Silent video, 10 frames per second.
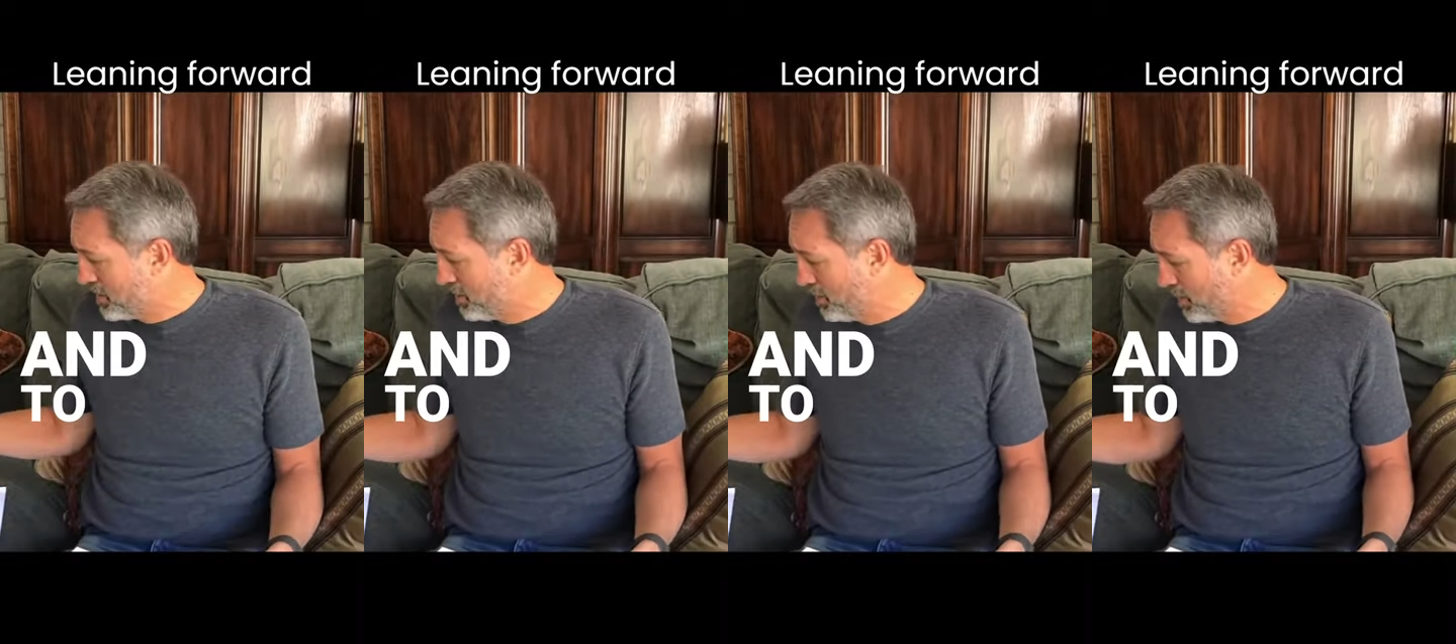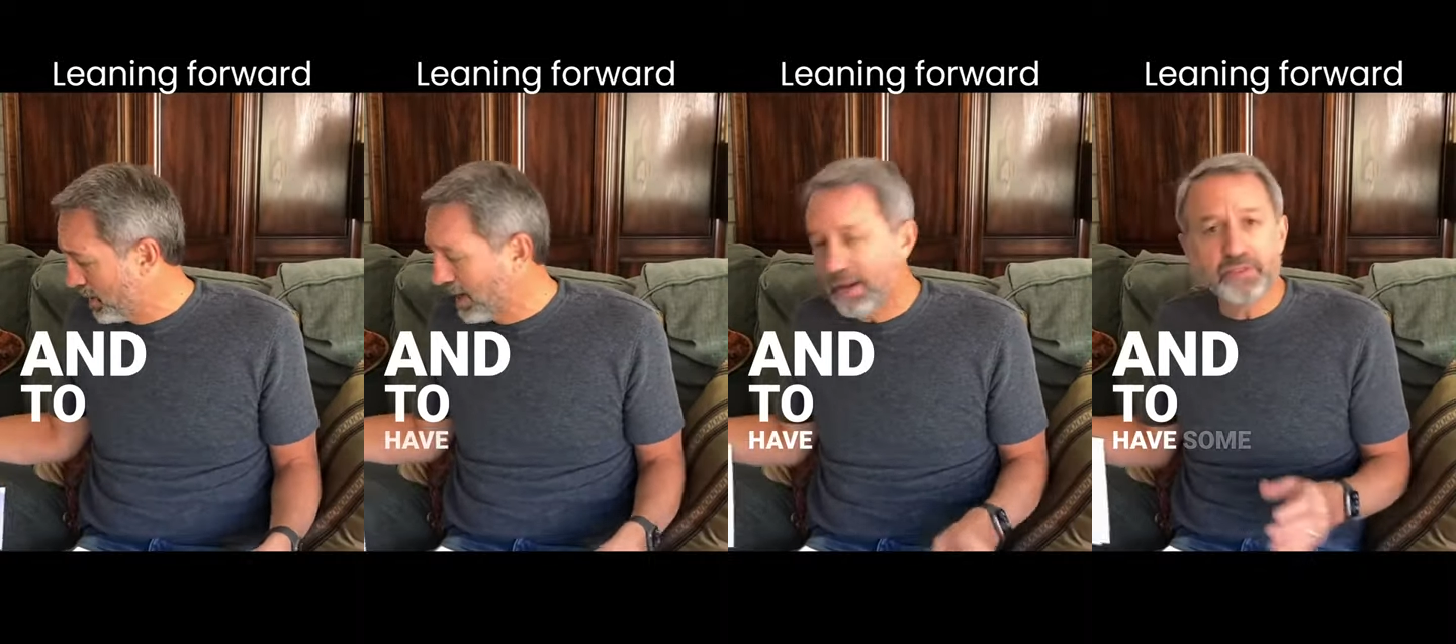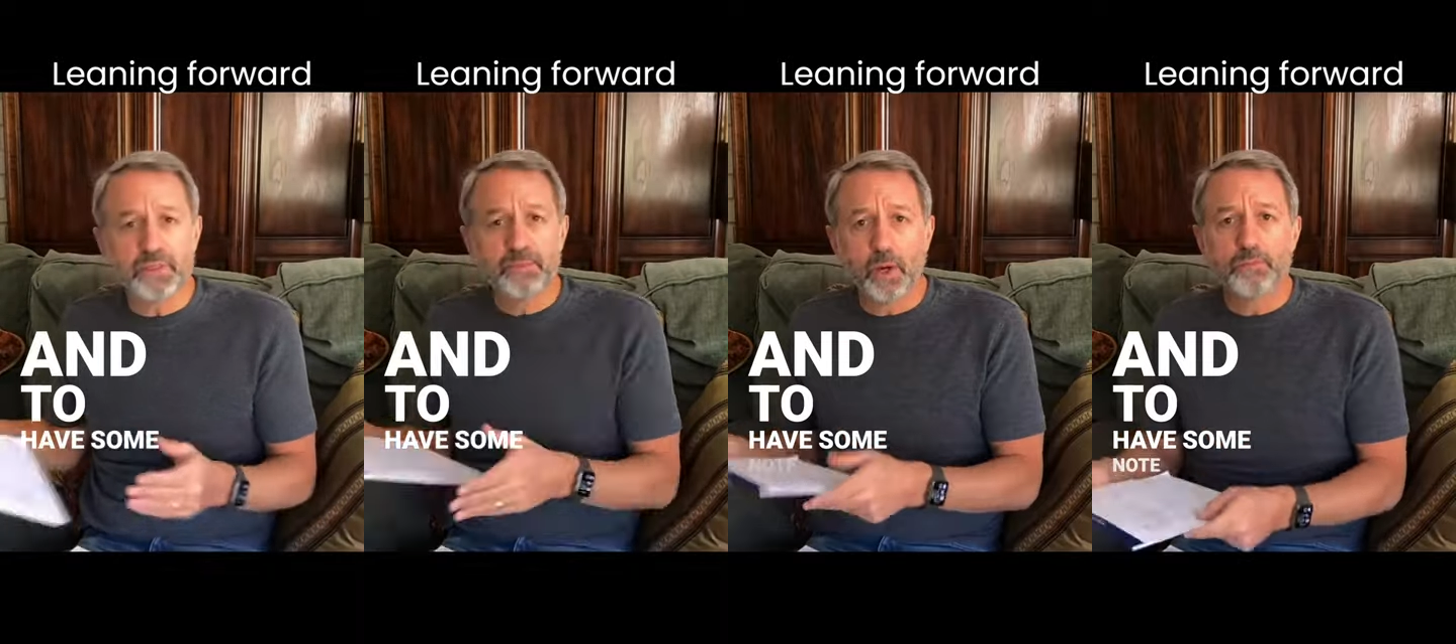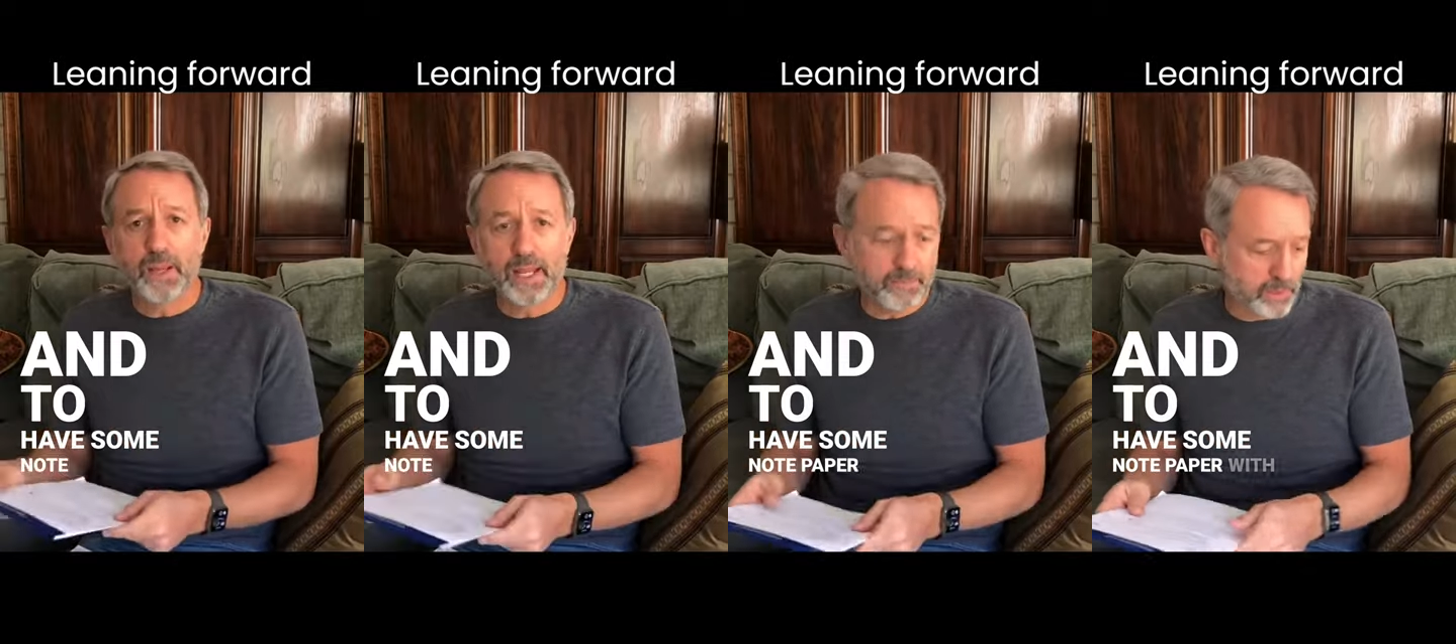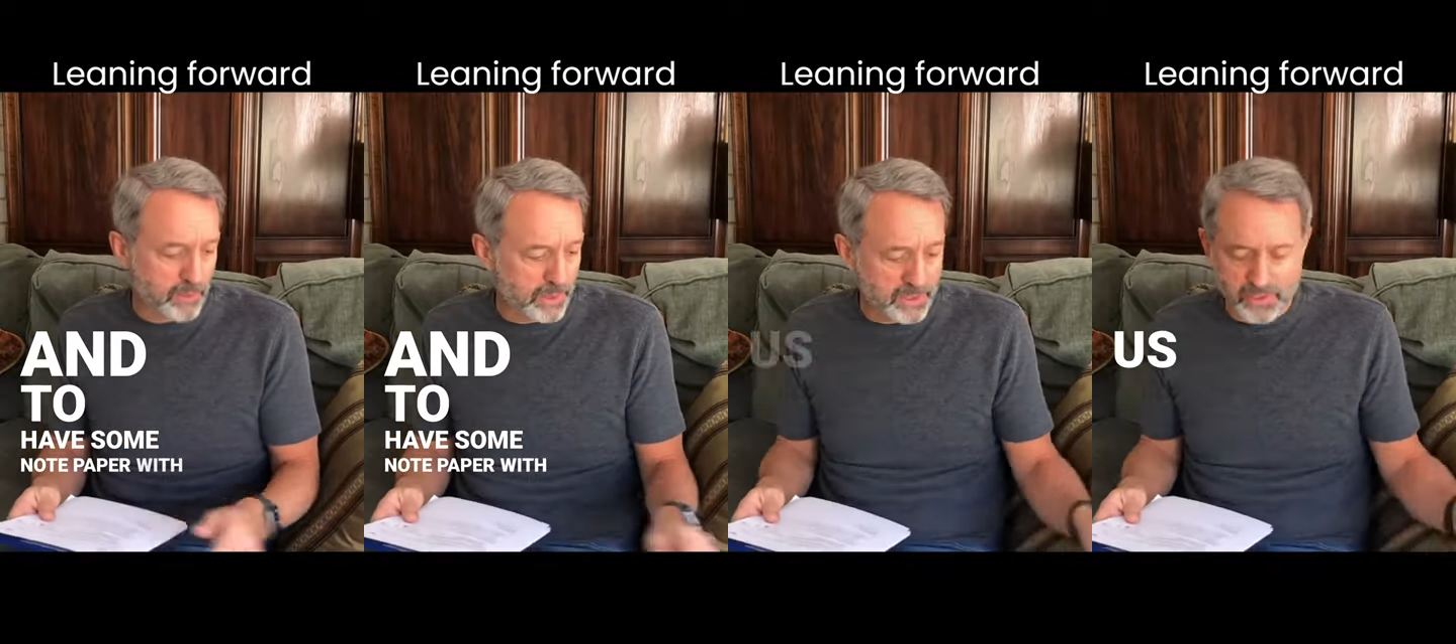to uh, have some
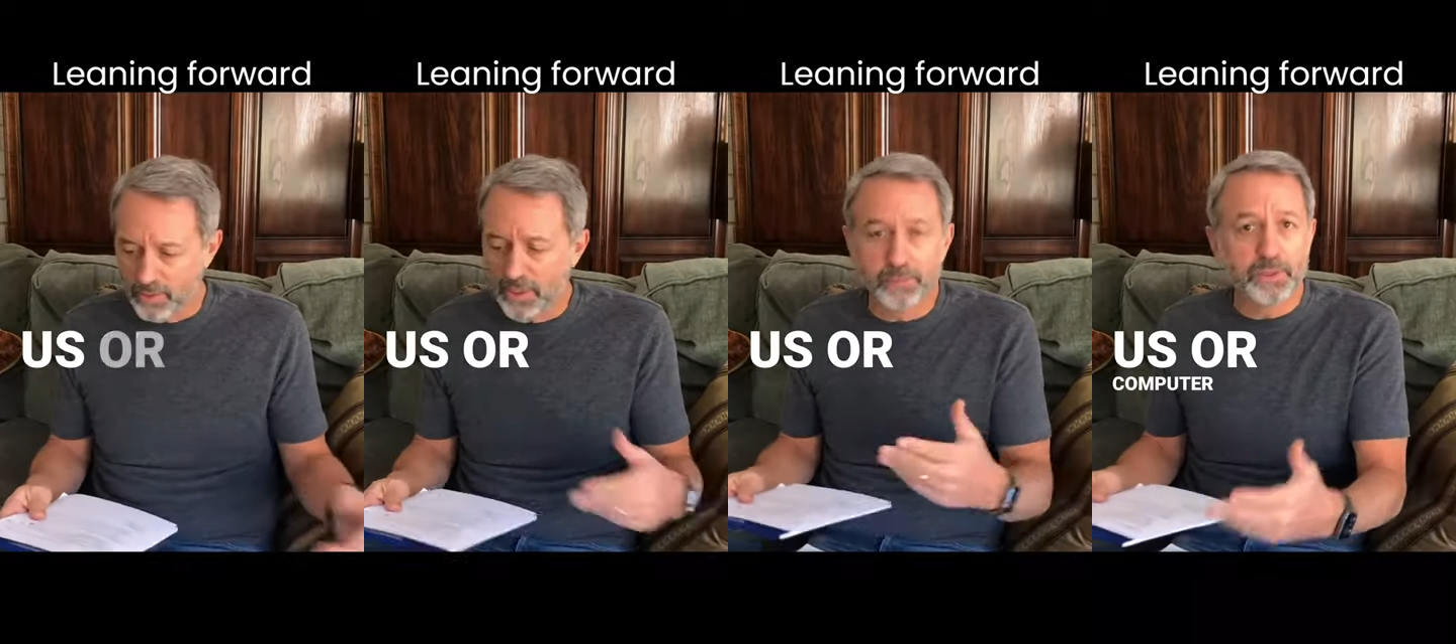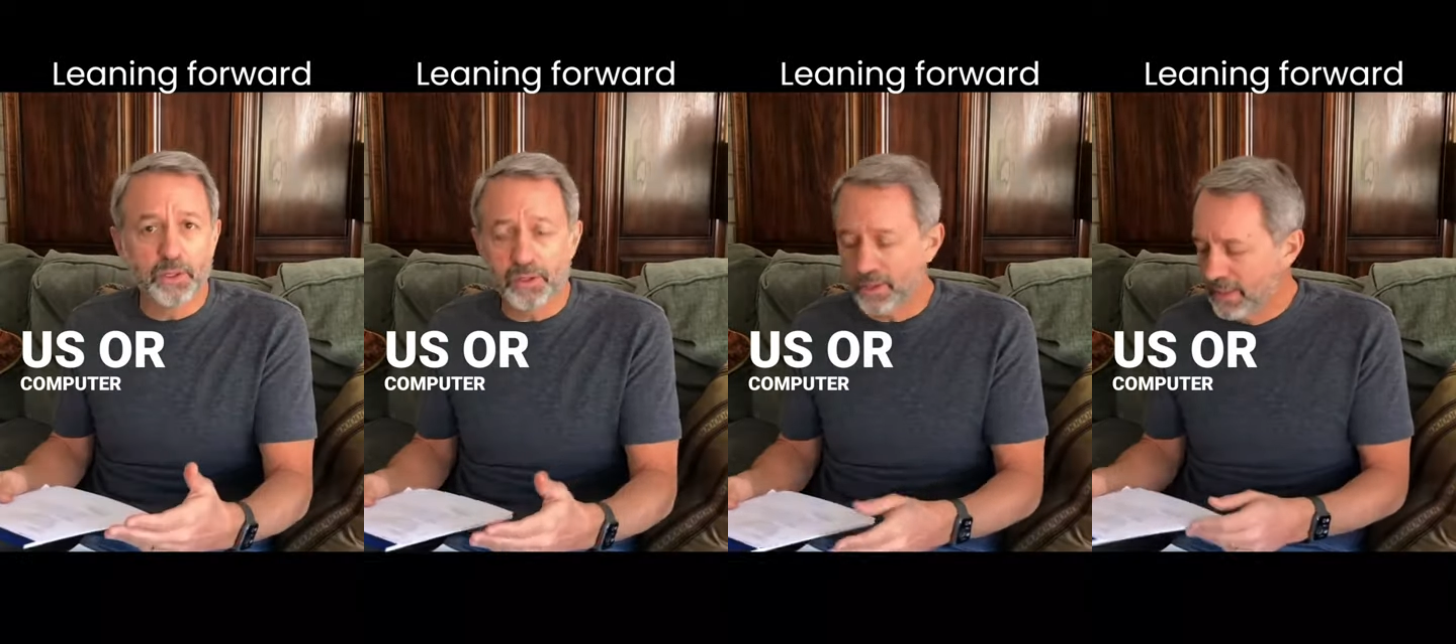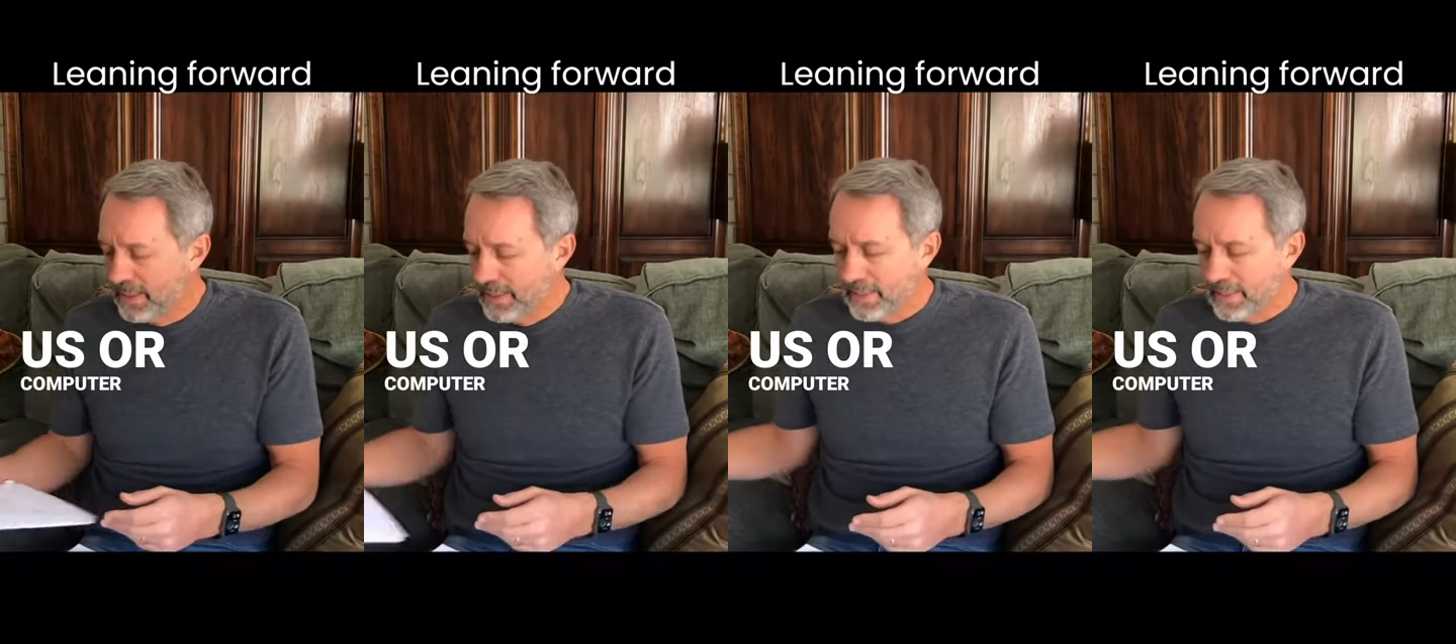notepaper with us or a computer,